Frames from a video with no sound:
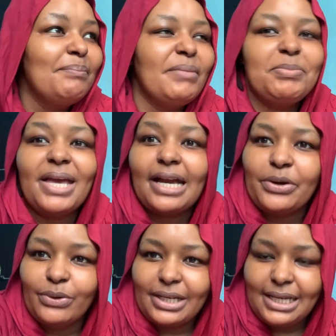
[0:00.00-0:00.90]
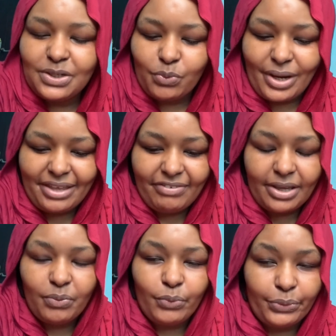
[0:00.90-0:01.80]
maybe I cannot get
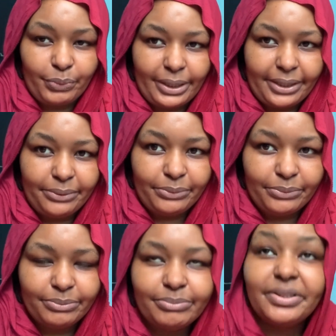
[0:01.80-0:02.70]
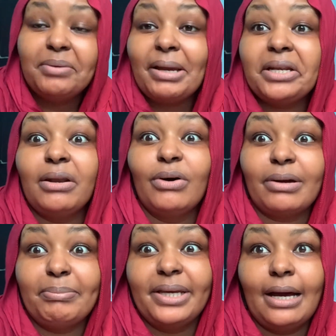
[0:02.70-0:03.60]
Wi-Fi, what will I do? They might
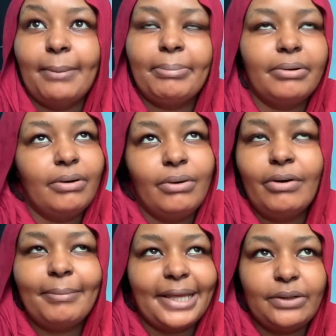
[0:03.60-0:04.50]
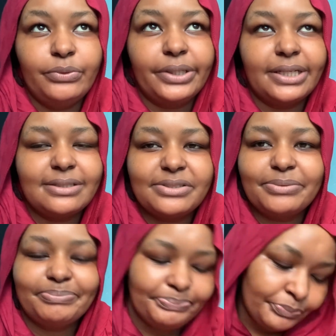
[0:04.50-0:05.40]
lock me up. Oh my goodness.
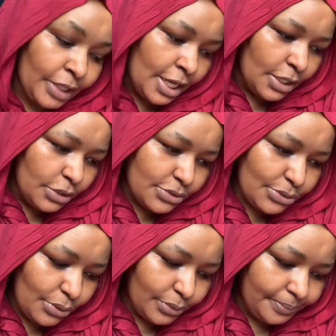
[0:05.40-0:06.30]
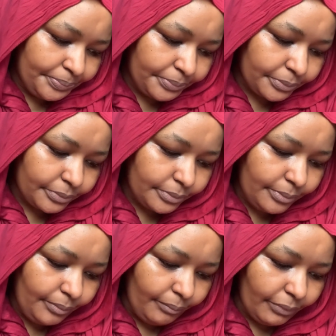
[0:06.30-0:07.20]
So
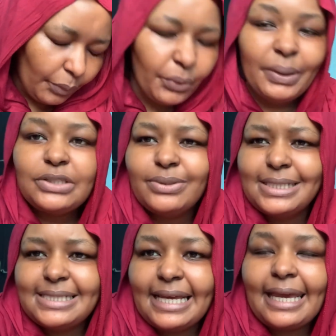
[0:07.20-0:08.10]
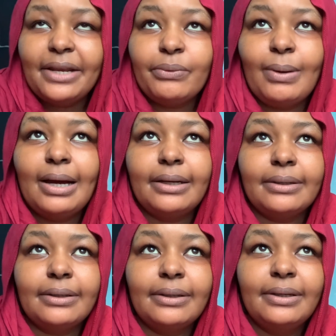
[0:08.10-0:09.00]
we went to the second
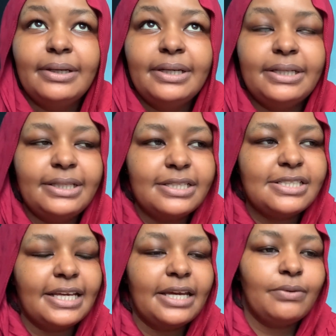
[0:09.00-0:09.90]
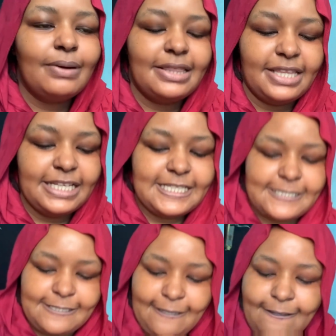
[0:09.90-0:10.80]
one. In the second one, they
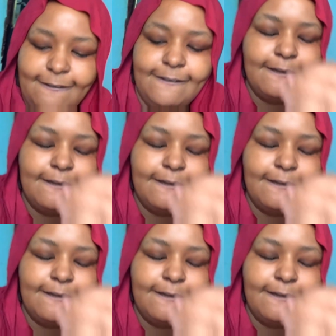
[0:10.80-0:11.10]
said,